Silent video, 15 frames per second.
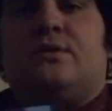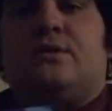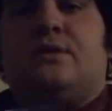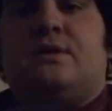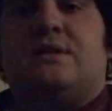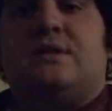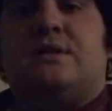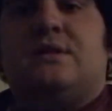
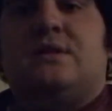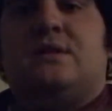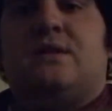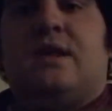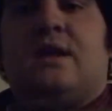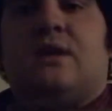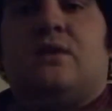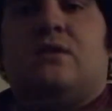This is
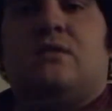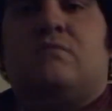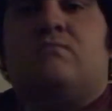like a